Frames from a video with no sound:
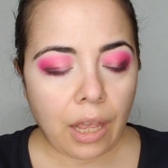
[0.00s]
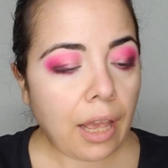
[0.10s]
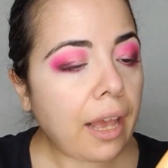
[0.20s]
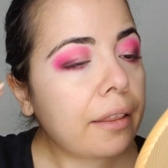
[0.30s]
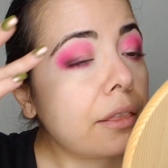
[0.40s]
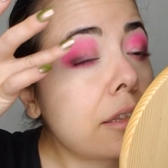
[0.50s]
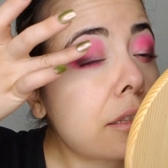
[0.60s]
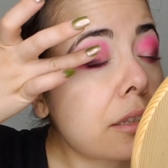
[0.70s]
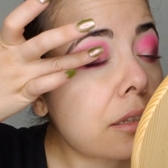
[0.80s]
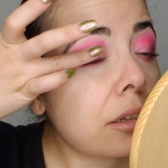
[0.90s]
and this
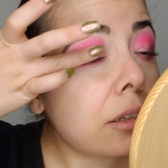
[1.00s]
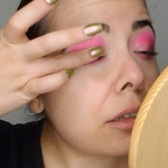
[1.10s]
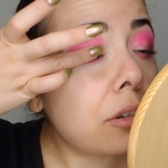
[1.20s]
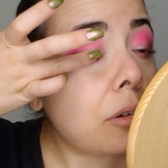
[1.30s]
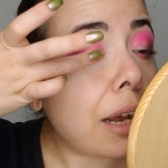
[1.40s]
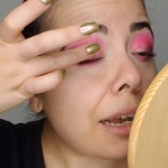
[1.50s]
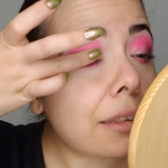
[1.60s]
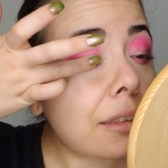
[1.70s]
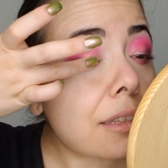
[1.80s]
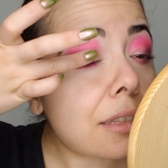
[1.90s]
is gonna go
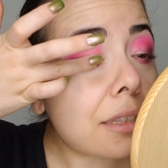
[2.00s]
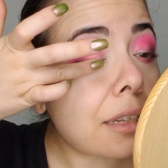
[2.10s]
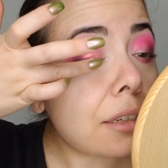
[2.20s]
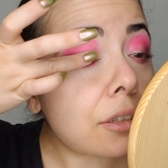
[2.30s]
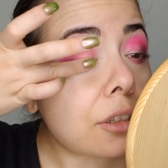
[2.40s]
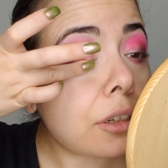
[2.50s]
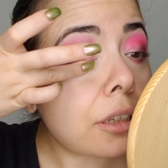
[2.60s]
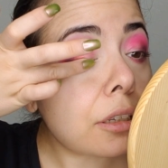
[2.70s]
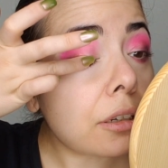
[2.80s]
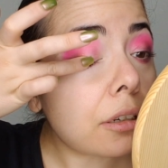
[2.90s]
at the center
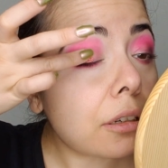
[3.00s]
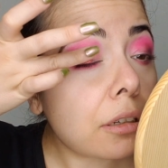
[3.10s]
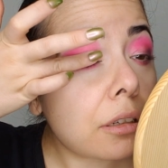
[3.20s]
here.